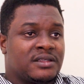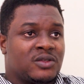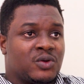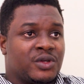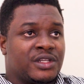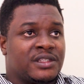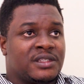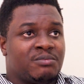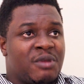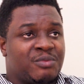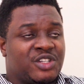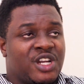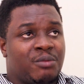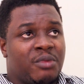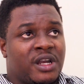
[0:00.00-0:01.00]
So it's
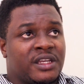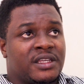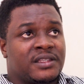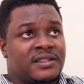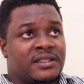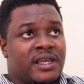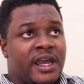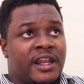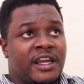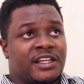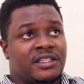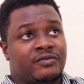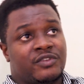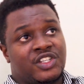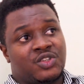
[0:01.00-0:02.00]
map share back is an
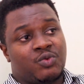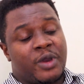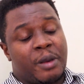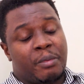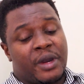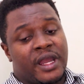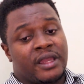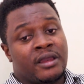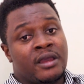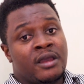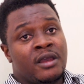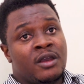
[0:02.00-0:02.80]
activity whereby